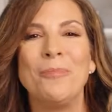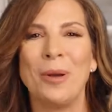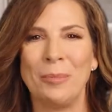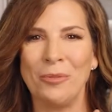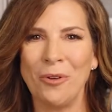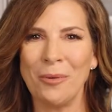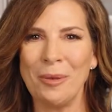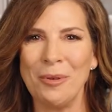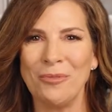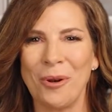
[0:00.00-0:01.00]
But before
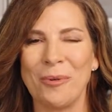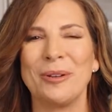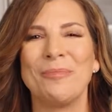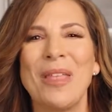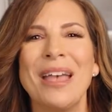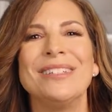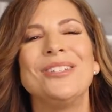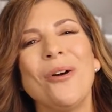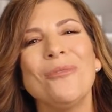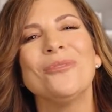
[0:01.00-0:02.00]
we move forward,
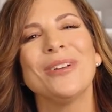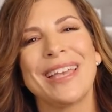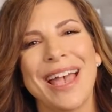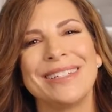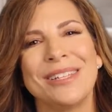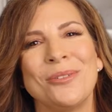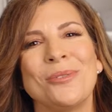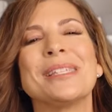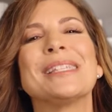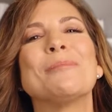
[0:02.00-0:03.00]
don't forget
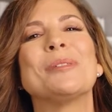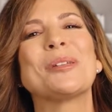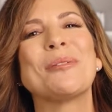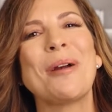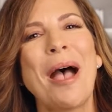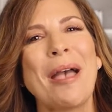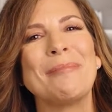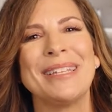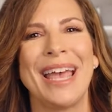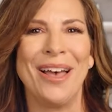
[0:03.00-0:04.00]
to
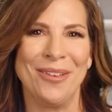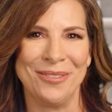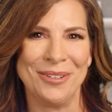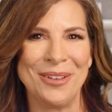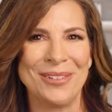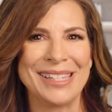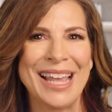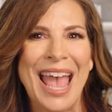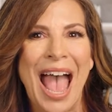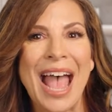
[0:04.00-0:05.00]
subscribe to Health News
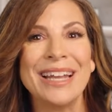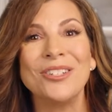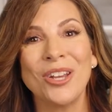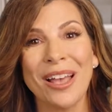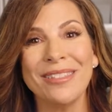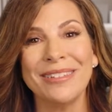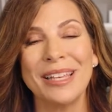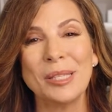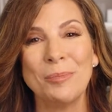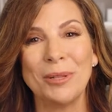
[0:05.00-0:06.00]
and check out the
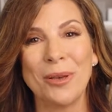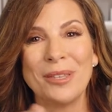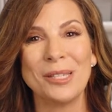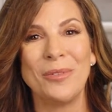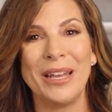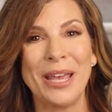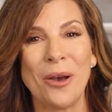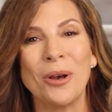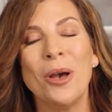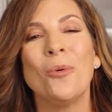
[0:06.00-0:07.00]
links below this
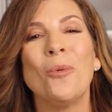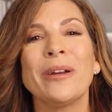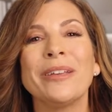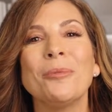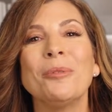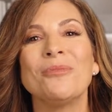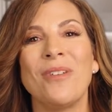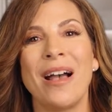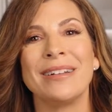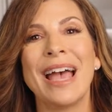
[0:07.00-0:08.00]
video where you will
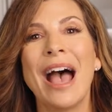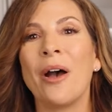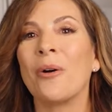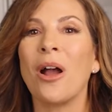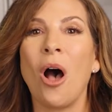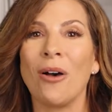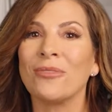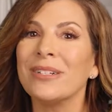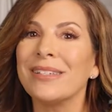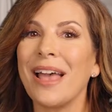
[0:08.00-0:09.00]
find our
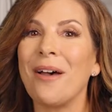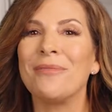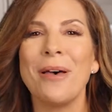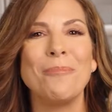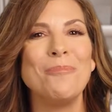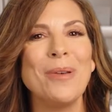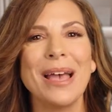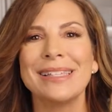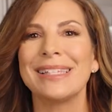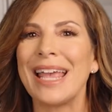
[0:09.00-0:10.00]
offers of the
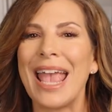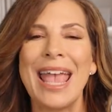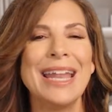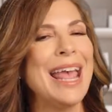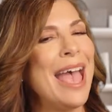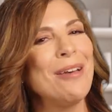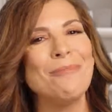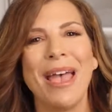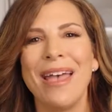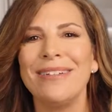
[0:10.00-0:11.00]
best
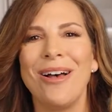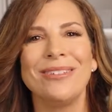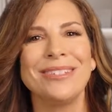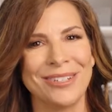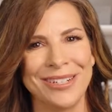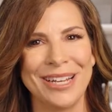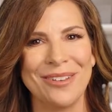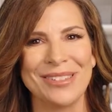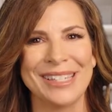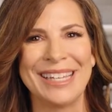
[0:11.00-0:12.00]
NMN
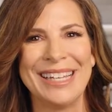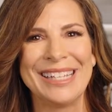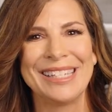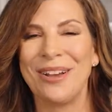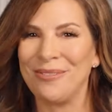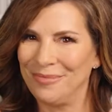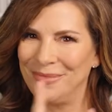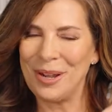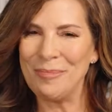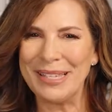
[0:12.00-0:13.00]
alternatives. So
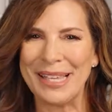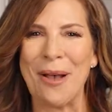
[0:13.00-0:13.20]
don't miss